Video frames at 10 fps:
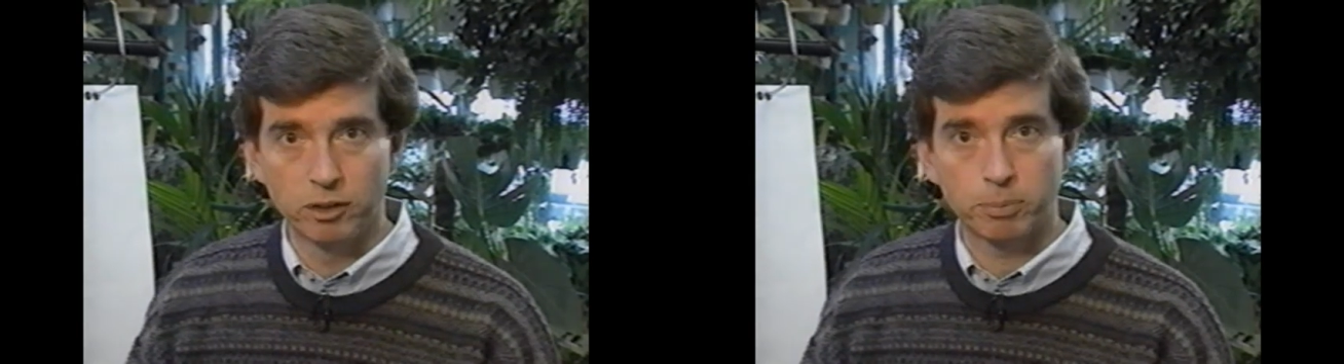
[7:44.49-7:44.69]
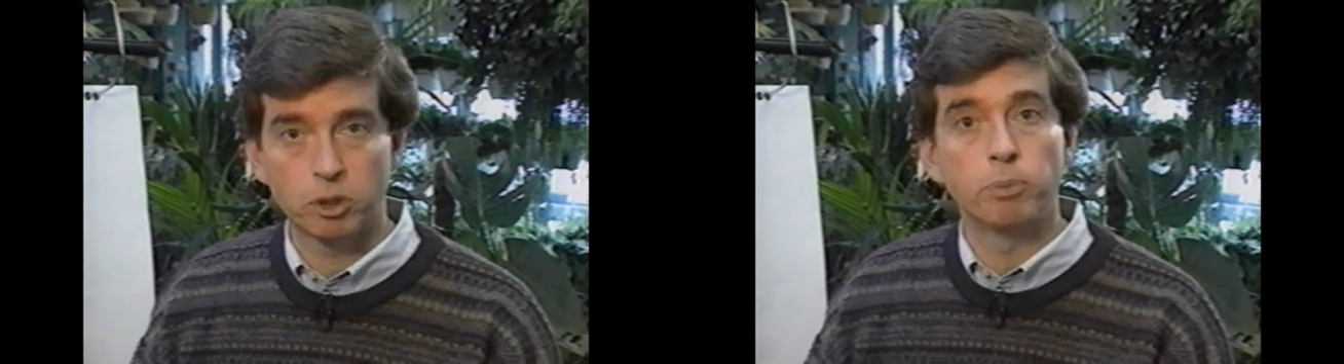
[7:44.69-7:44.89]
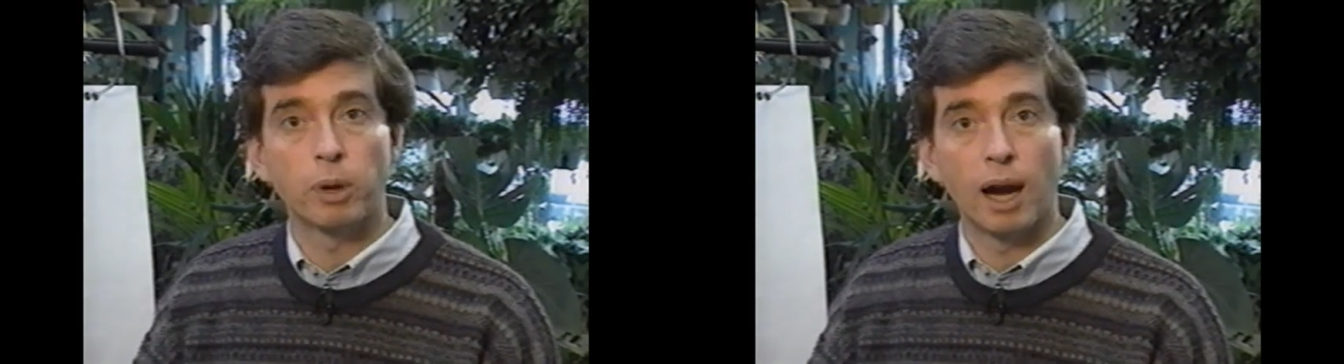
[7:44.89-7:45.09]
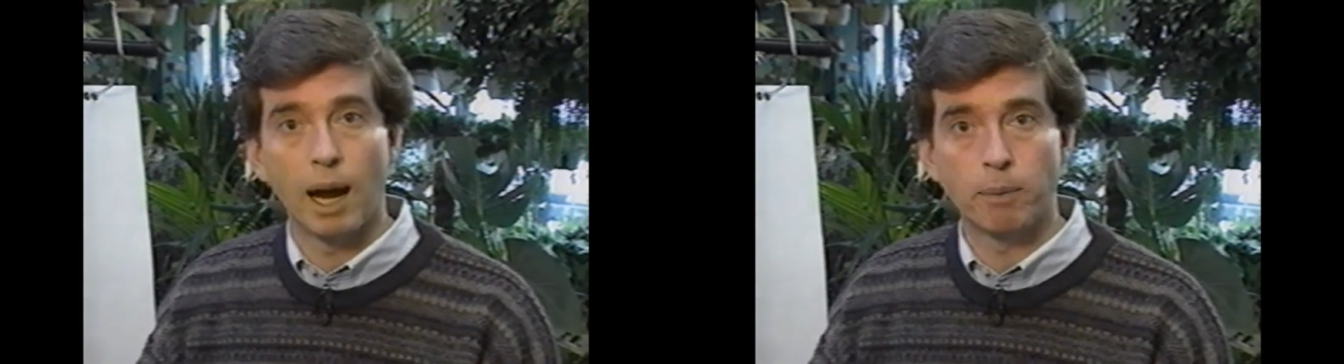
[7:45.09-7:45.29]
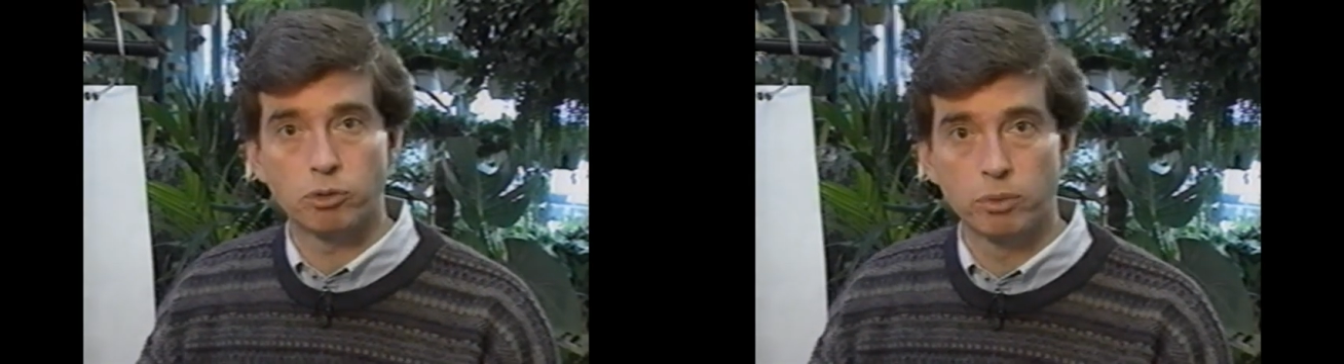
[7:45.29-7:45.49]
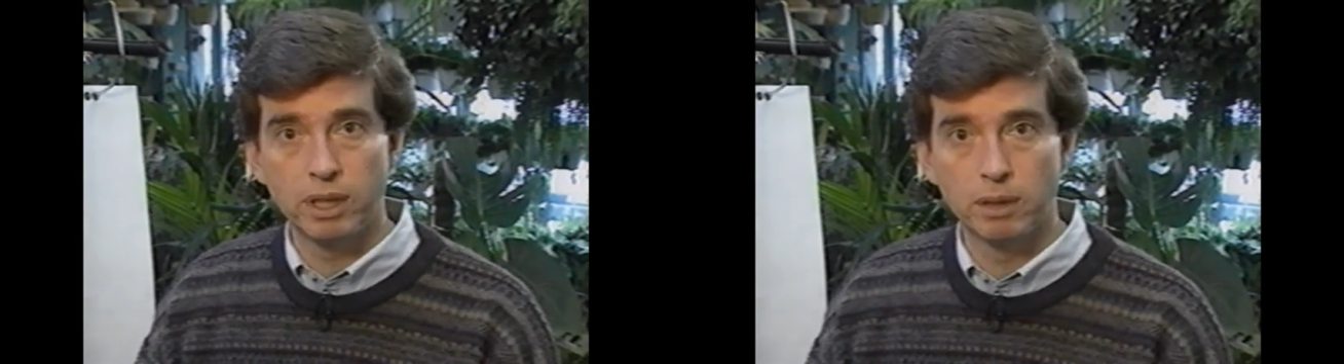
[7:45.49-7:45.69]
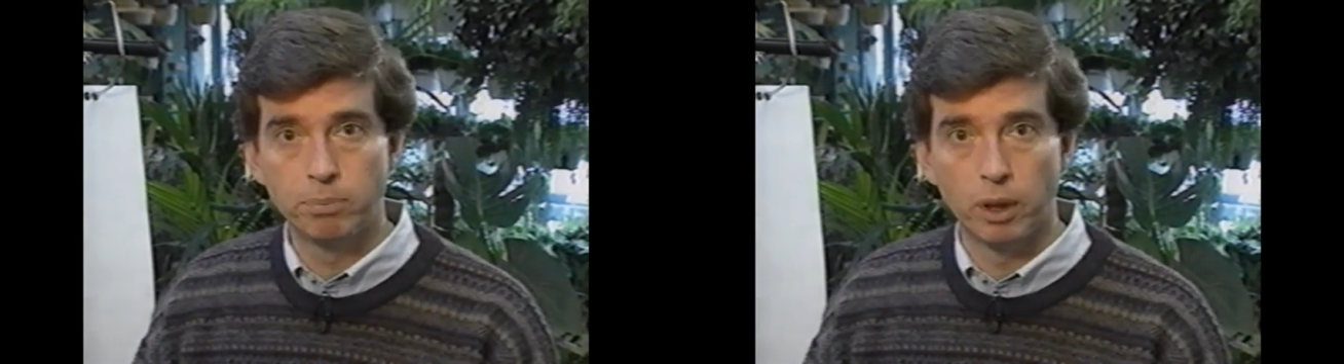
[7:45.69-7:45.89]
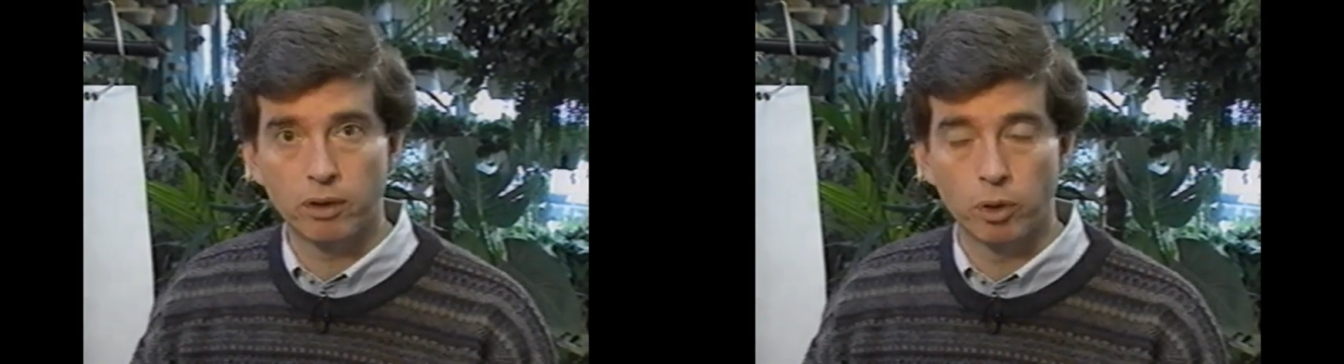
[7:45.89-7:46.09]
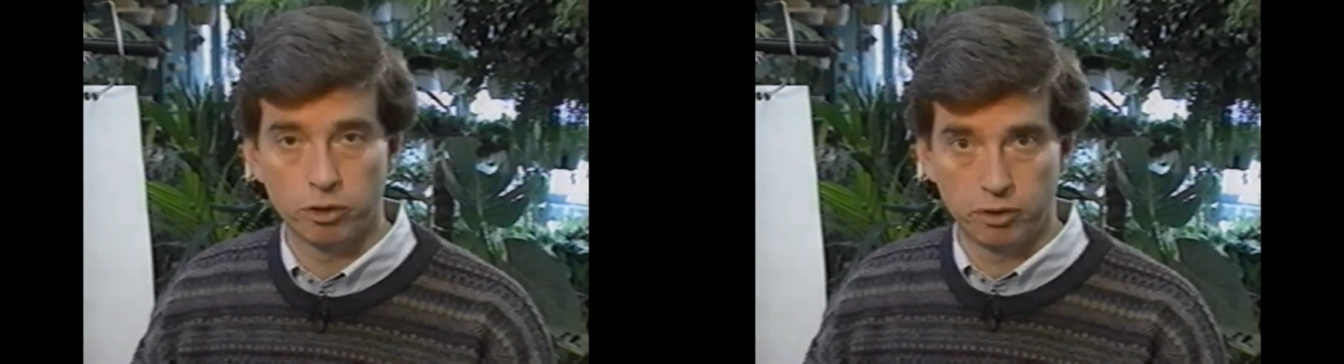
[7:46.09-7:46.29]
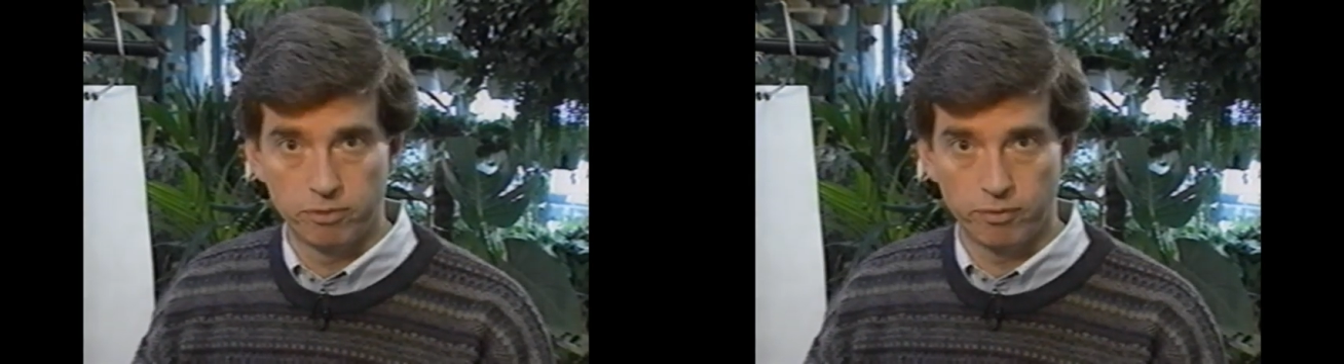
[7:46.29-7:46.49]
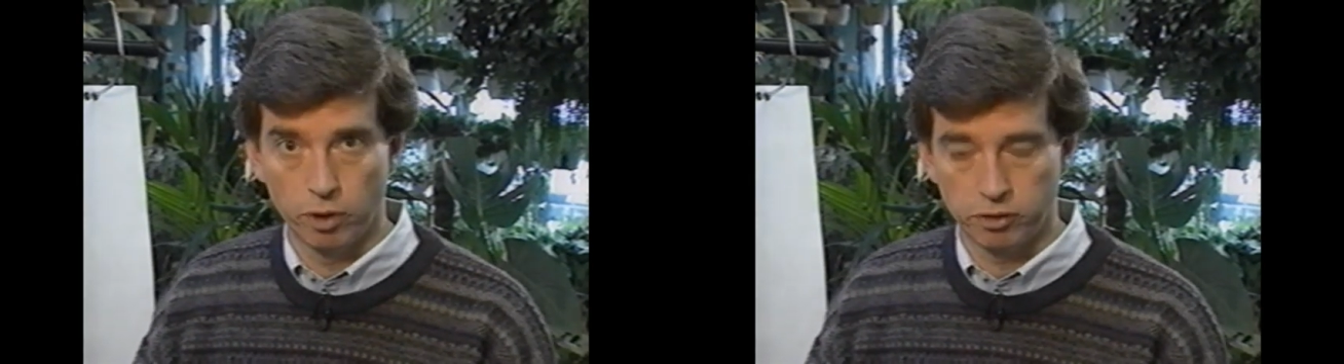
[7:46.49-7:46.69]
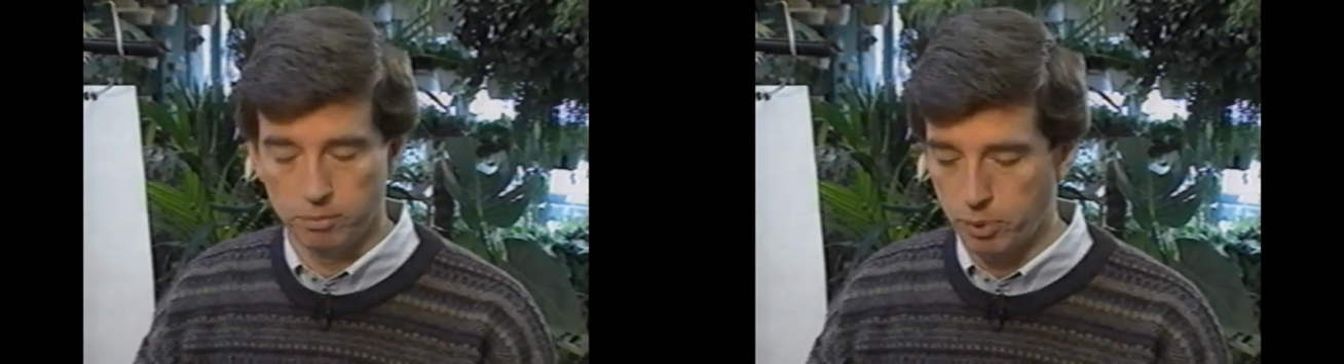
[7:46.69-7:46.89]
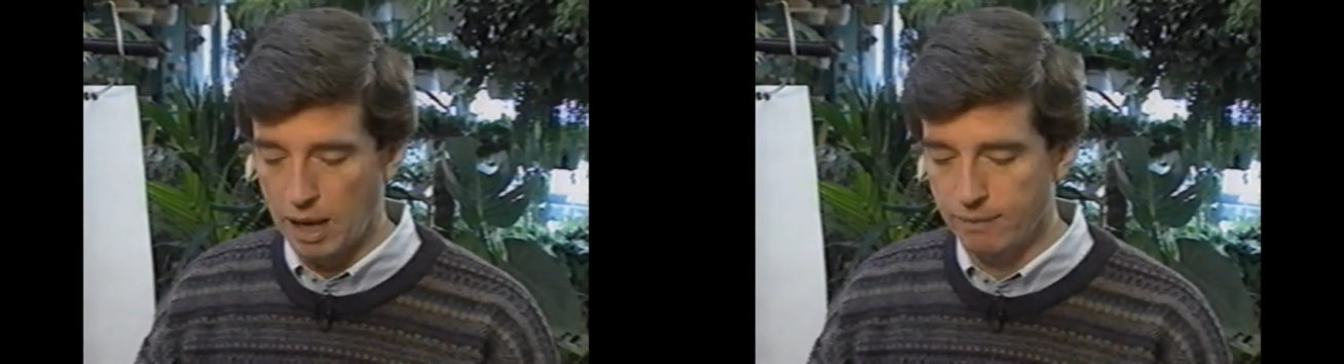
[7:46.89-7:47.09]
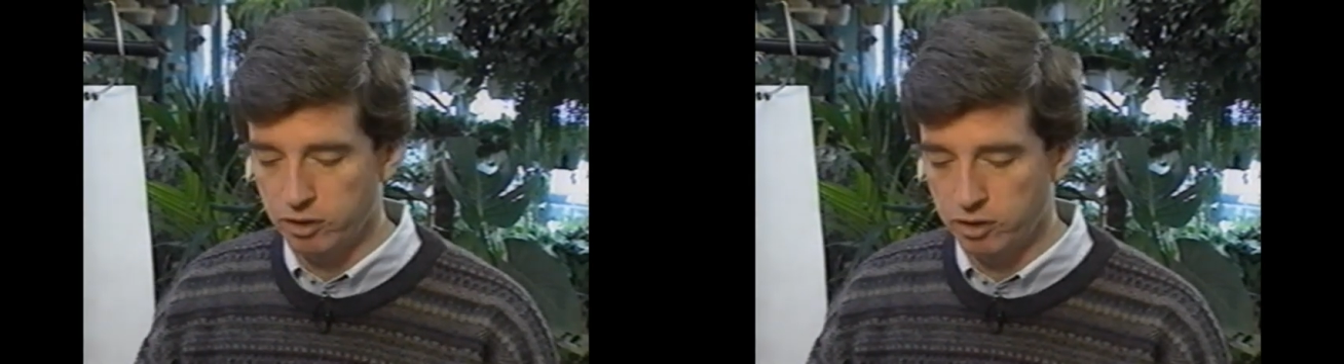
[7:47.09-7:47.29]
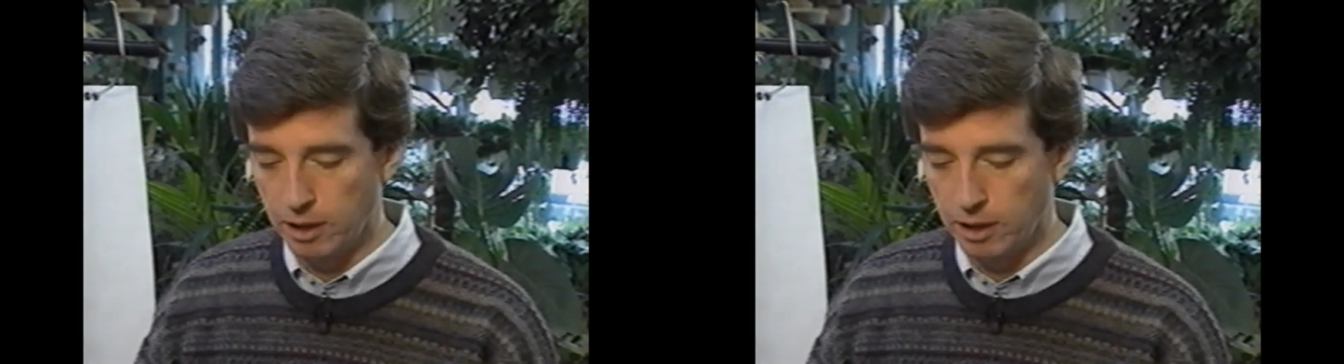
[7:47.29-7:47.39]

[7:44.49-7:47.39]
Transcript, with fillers: to perhaps read a book or some, for some privacy,